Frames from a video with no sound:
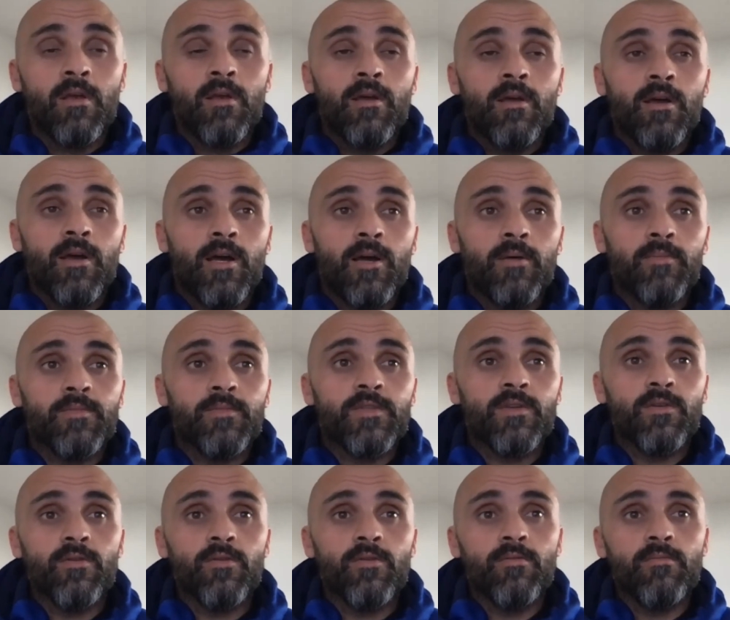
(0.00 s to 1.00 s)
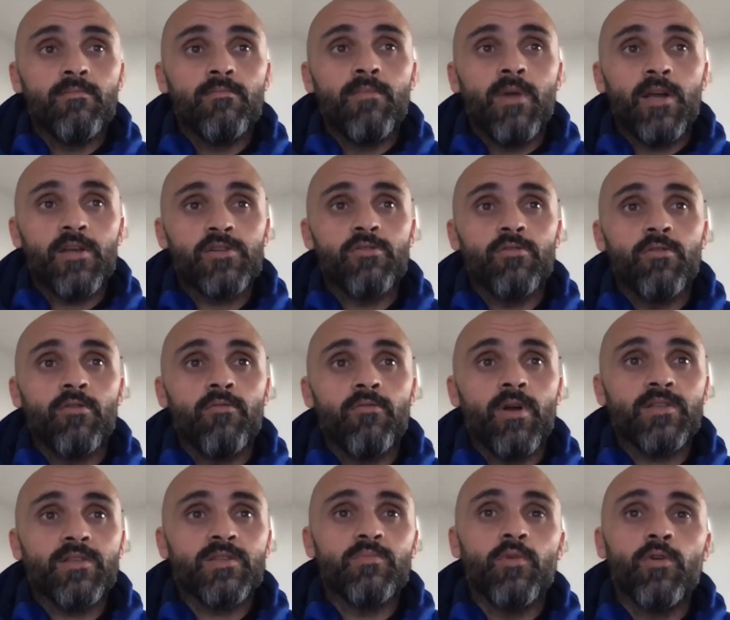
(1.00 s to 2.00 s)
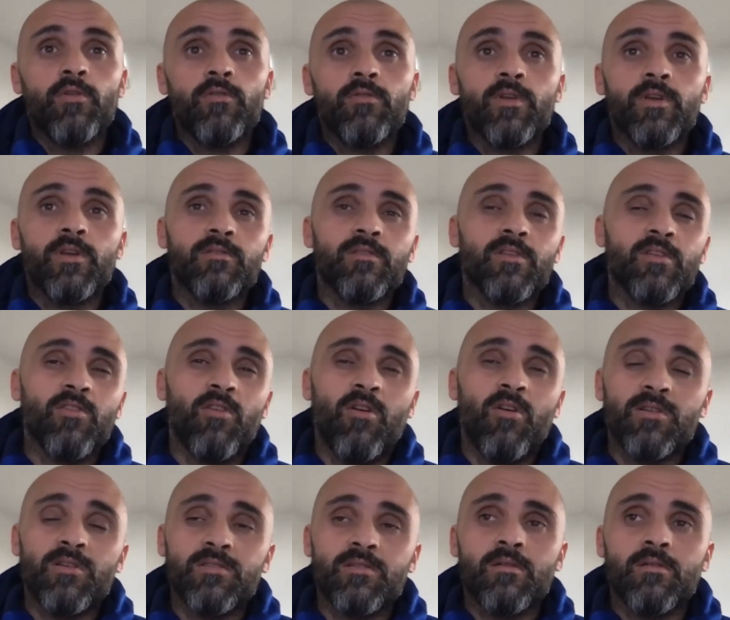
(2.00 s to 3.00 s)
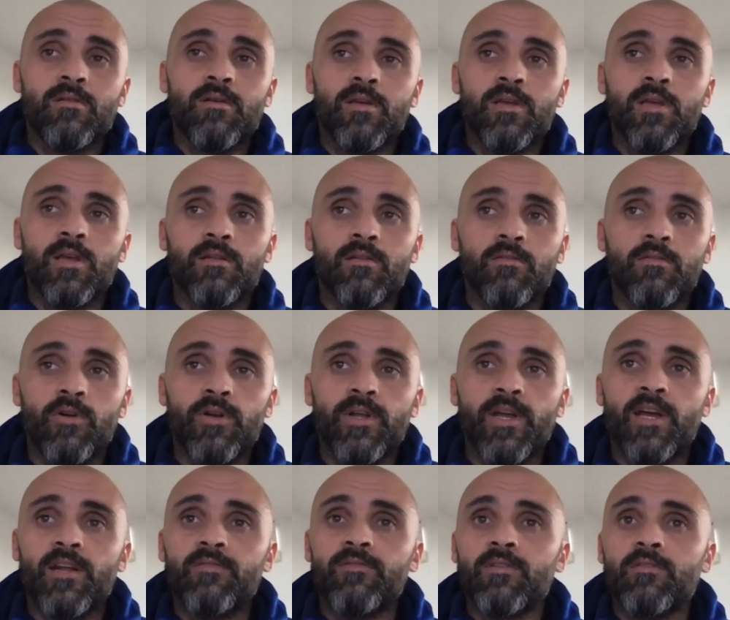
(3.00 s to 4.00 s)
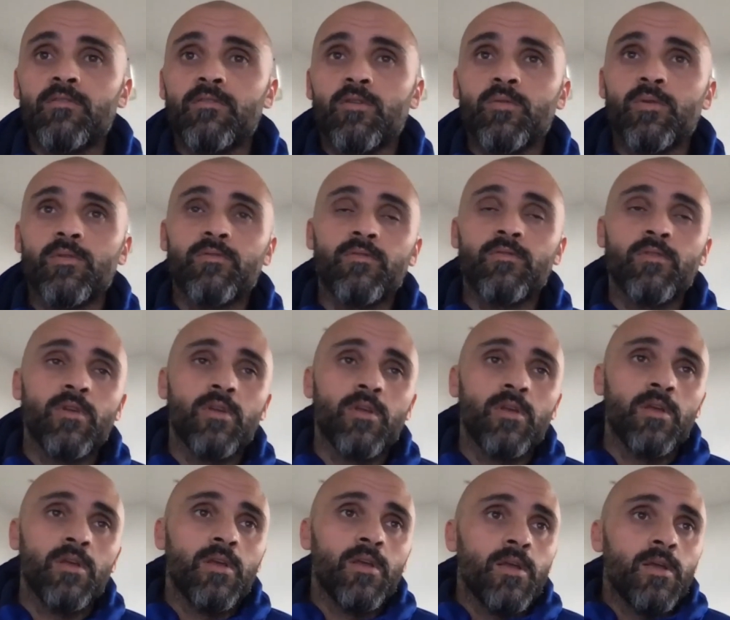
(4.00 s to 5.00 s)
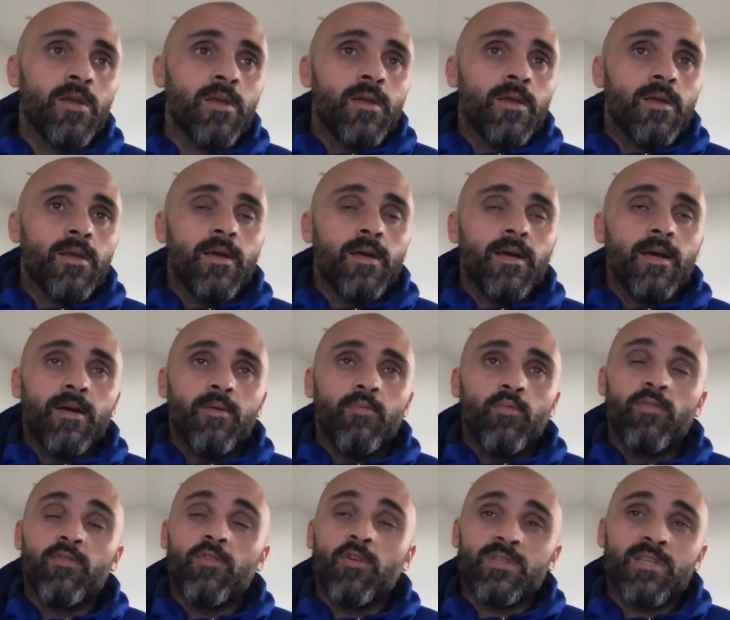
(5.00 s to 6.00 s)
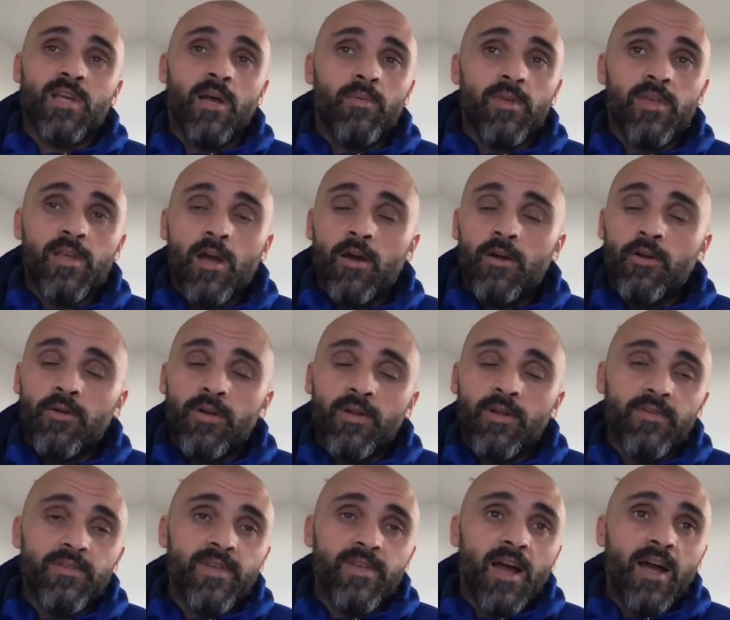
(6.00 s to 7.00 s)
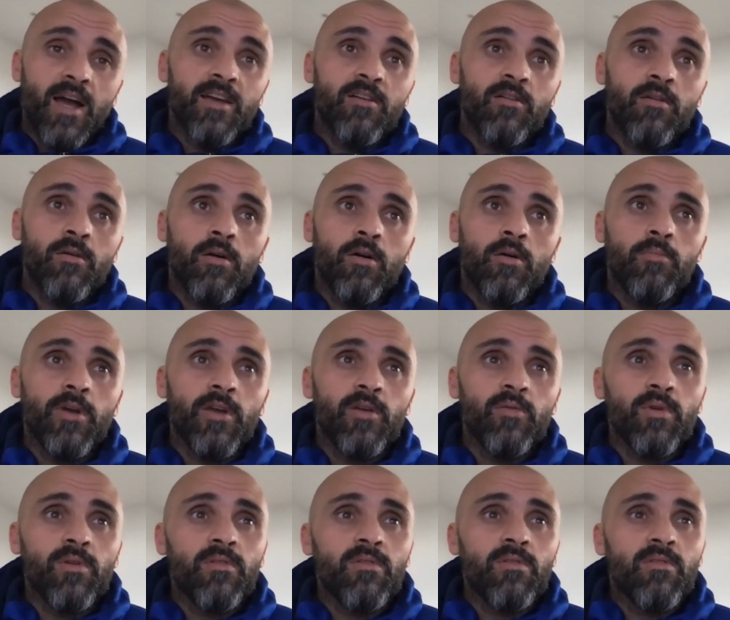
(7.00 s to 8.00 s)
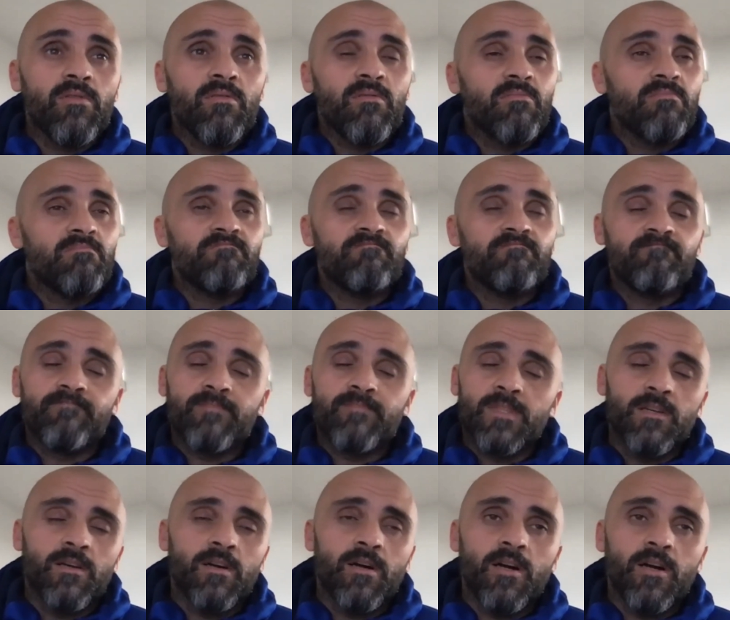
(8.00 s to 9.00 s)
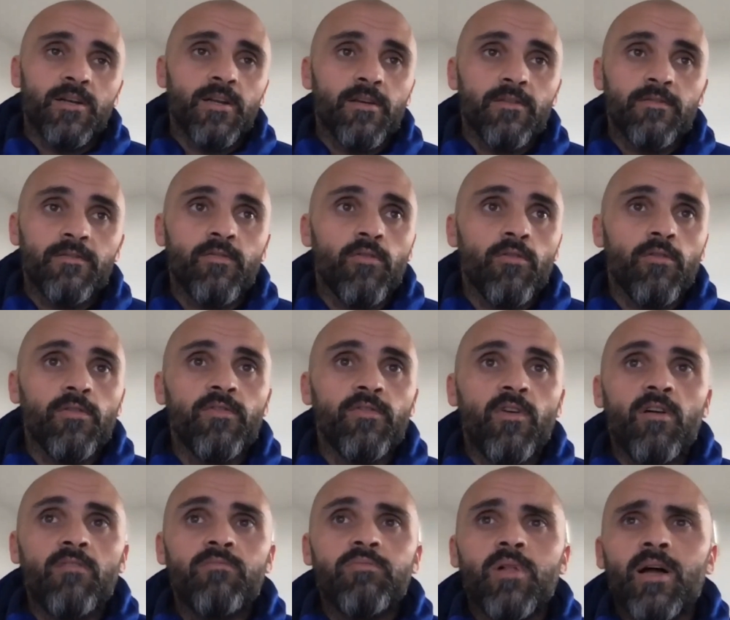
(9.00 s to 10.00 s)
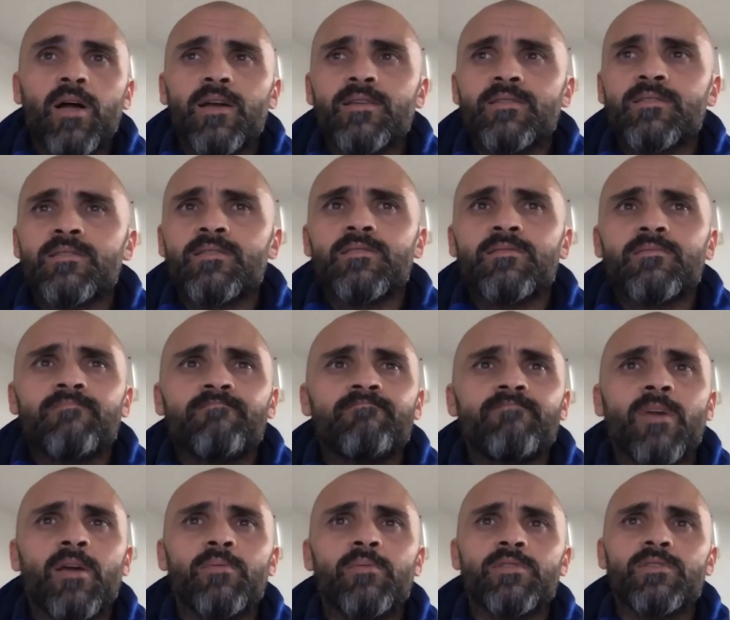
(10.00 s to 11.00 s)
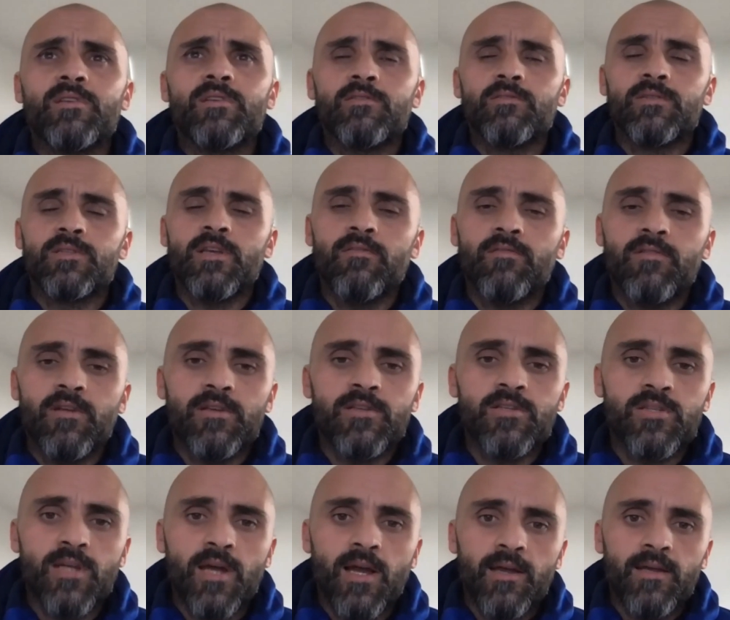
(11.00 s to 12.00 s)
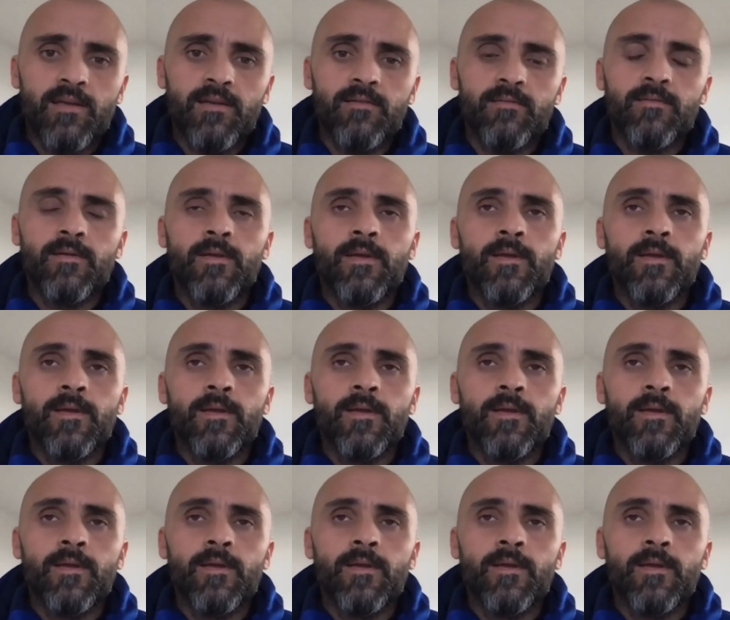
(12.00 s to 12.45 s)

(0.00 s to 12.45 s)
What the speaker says: to make sure it runs smoothly, and the guys are getting a lot out of it. Like we've got something going on every day. I meet with four or five players, maybe six or seven each day, and